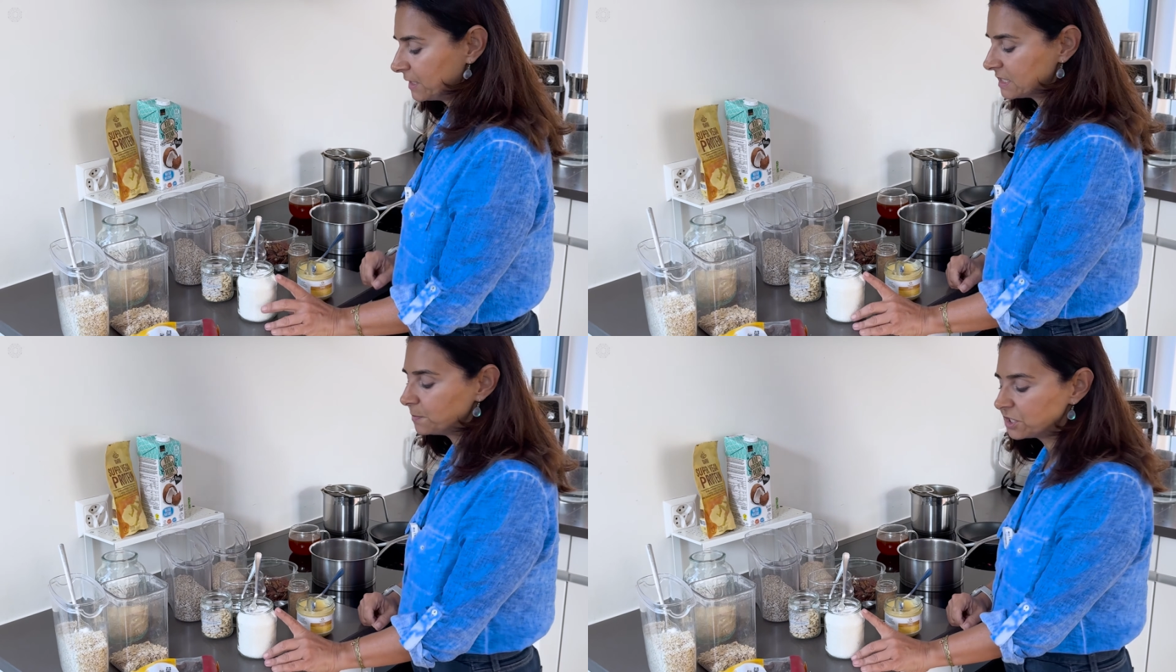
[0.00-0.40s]

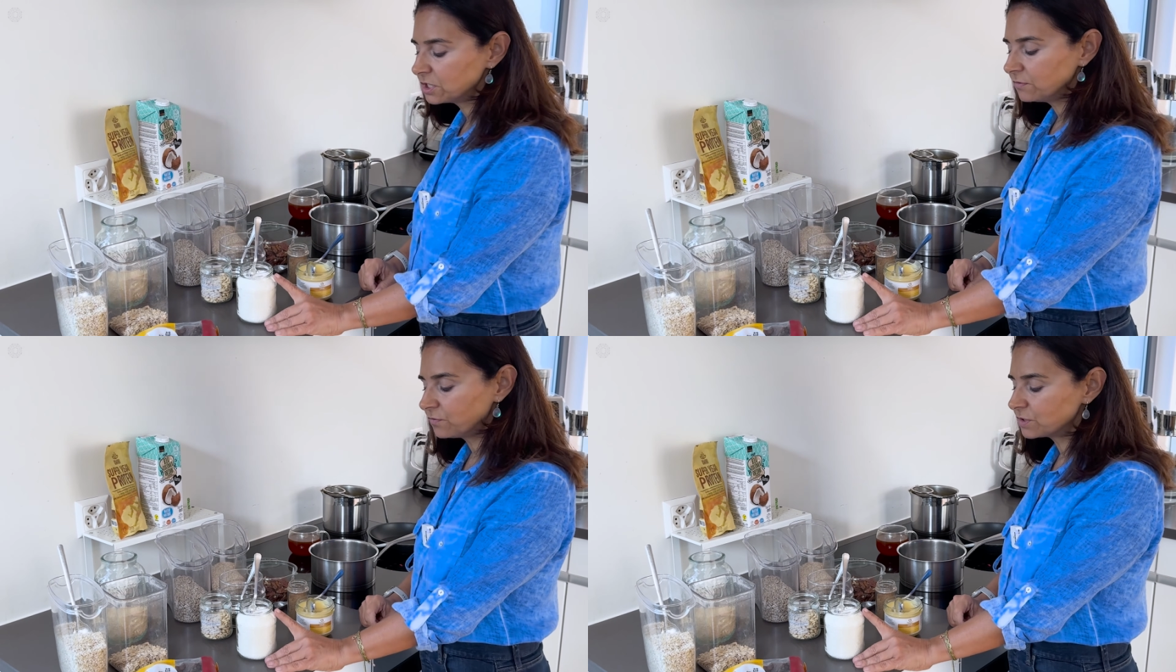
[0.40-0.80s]

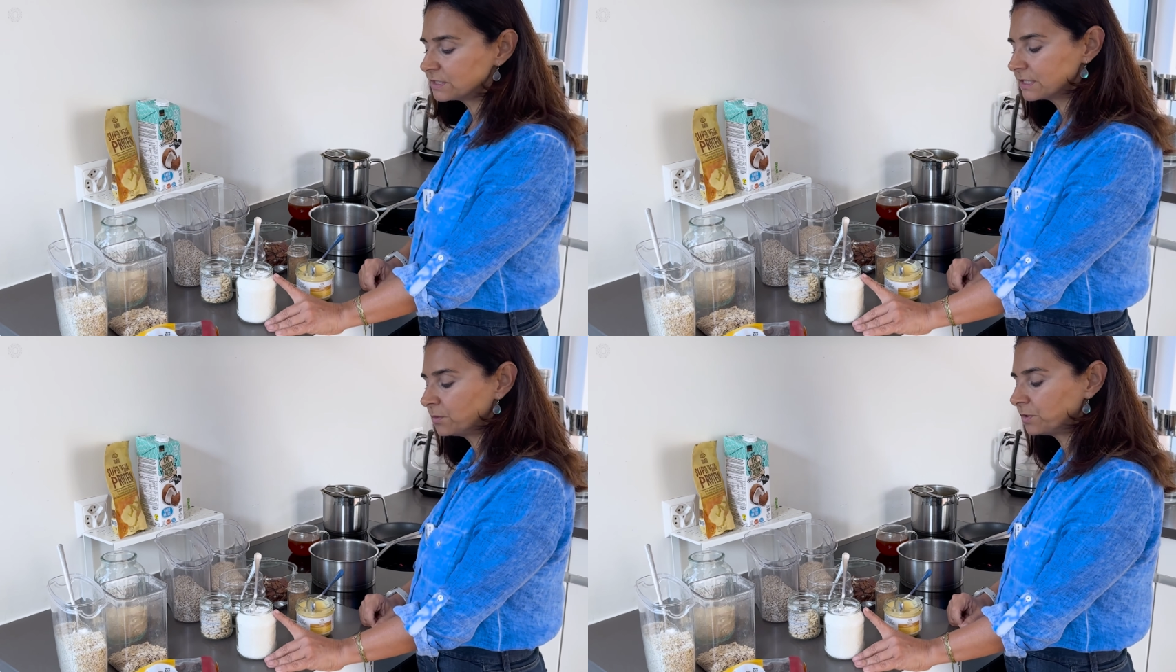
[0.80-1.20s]
Especially for
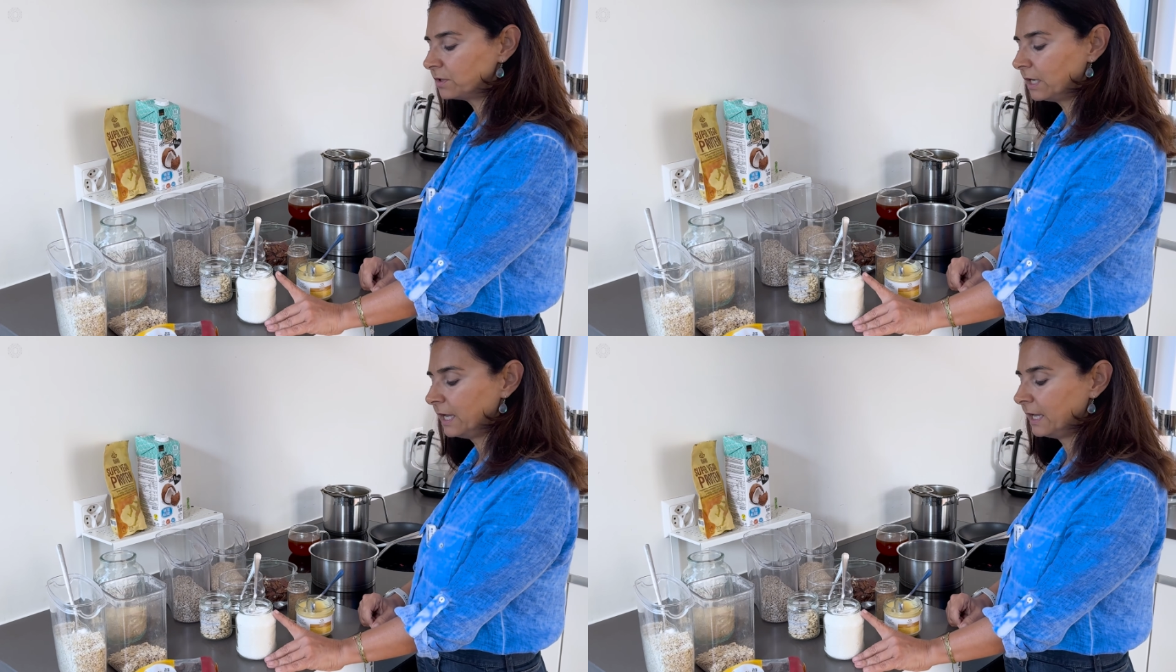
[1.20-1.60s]

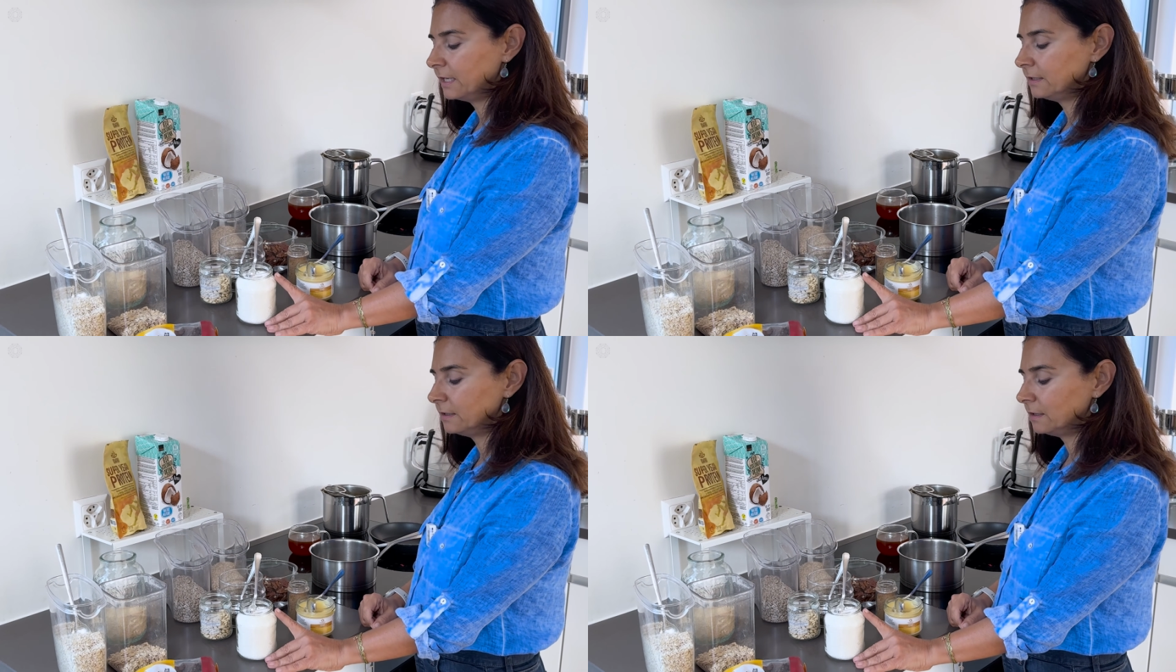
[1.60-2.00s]
summer
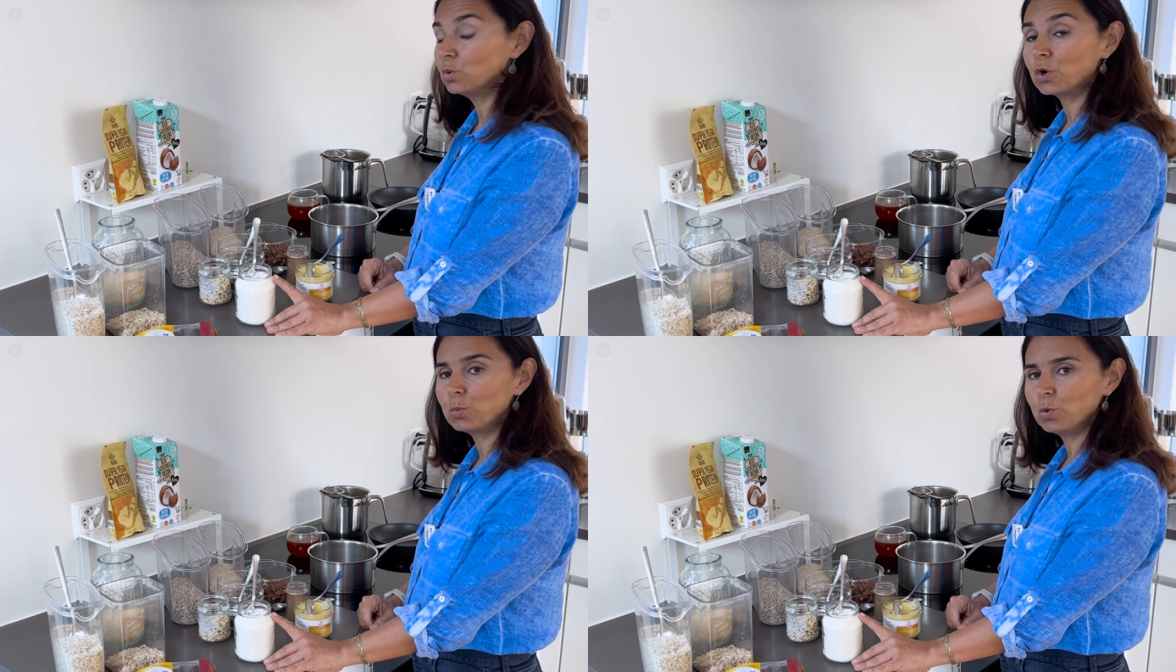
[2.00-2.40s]
and
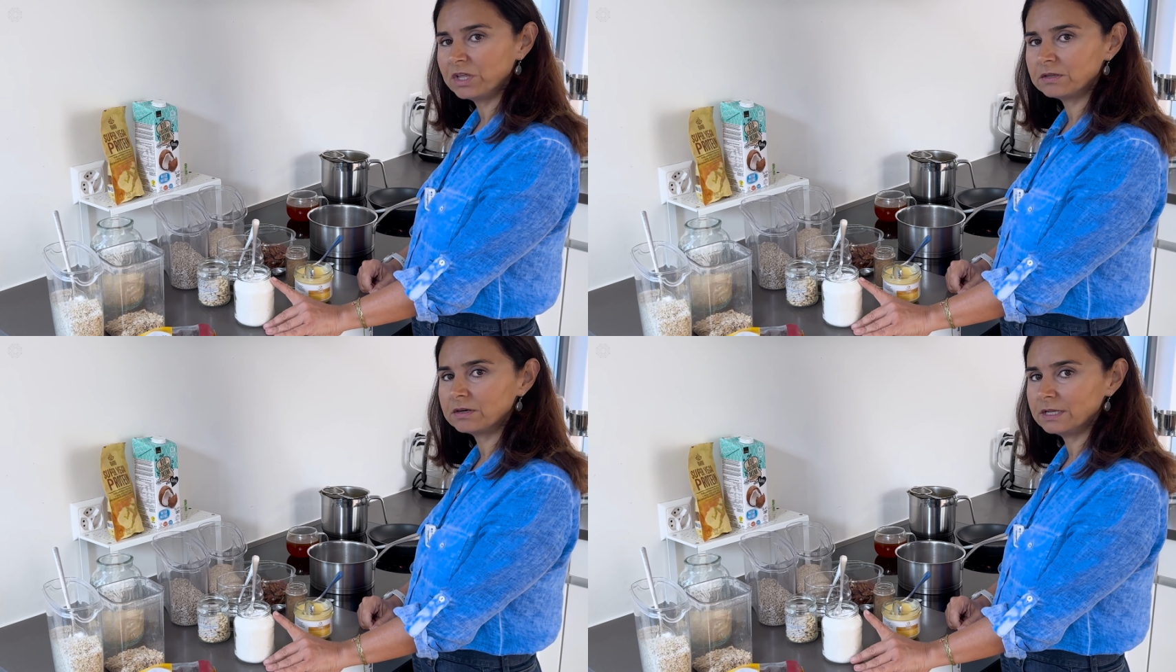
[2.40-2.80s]
warm
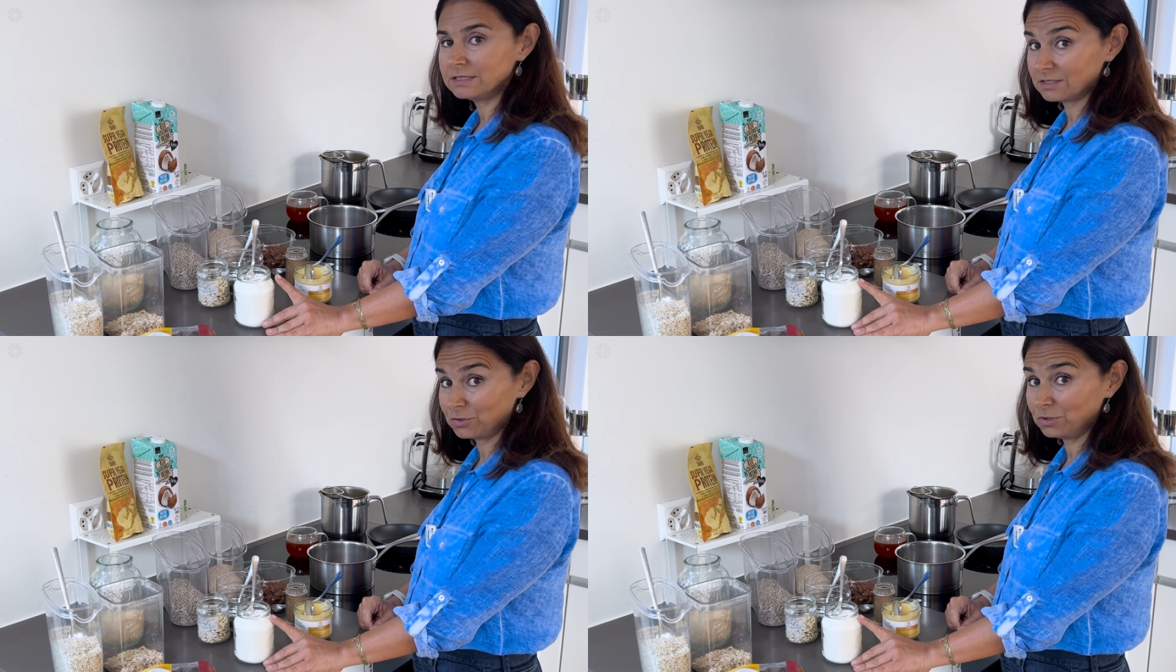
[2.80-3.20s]
weather,
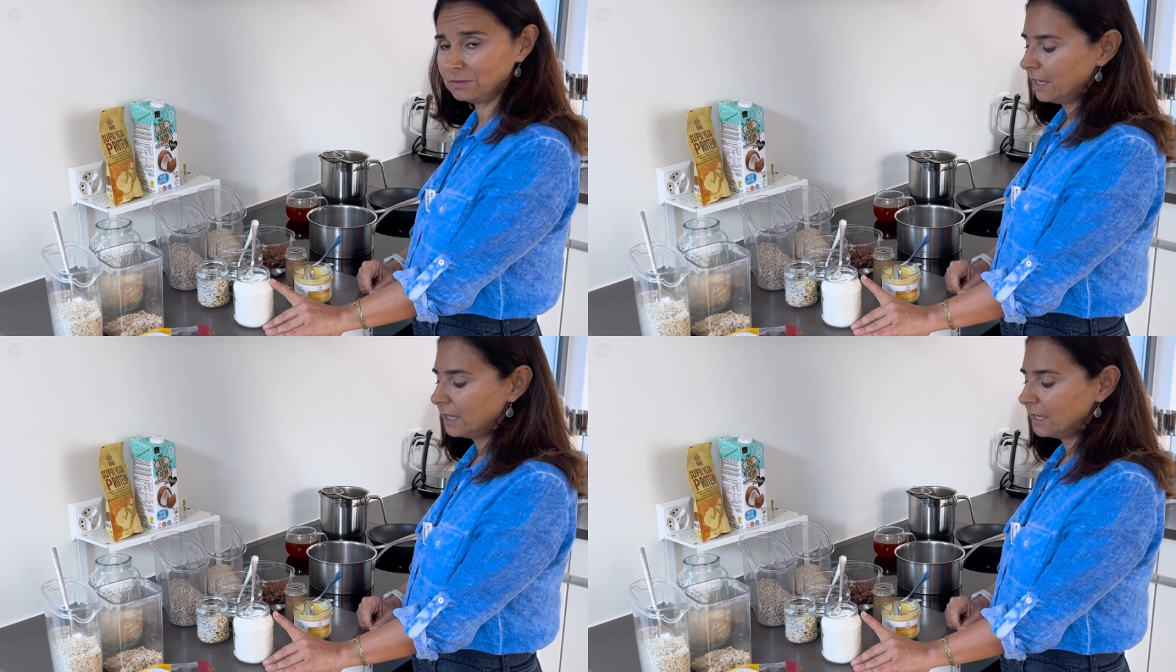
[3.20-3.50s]
it's good.